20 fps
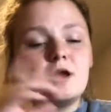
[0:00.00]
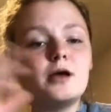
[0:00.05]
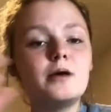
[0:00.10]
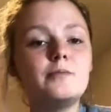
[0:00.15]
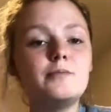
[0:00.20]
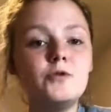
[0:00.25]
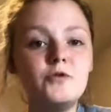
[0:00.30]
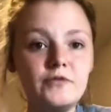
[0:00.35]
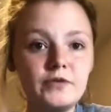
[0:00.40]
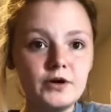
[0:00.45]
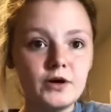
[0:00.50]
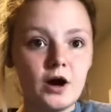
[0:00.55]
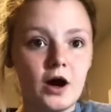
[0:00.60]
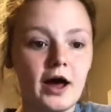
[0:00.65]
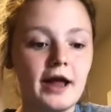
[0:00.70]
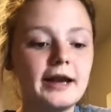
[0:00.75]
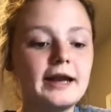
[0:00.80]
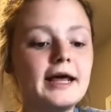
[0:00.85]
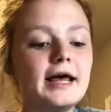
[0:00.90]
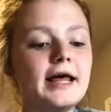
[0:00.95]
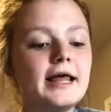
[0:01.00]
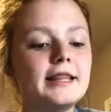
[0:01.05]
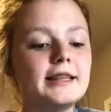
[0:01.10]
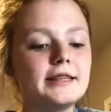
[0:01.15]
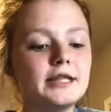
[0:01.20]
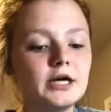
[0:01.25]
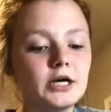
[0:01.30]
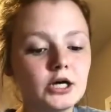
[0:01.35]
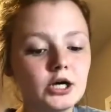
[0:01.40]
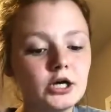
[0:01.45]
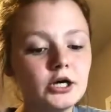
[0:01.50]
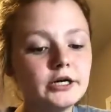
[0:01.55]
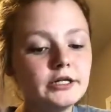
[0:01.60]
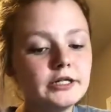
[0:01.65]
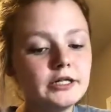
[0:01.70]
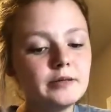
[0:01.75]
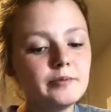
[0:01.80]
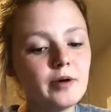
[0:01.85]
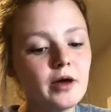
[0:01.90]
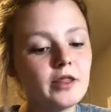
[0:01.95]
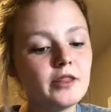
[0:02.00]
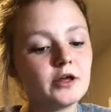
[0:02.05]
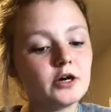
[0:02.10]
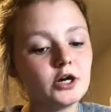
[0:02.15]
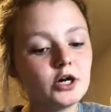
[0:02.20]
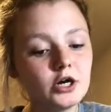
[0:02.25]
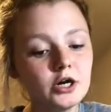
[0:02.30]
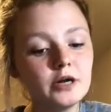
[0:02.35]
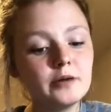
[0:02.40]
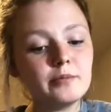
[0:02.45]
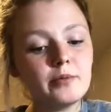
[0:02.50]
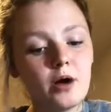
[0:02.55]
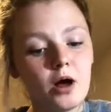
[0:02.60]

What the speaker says: Moving on, the current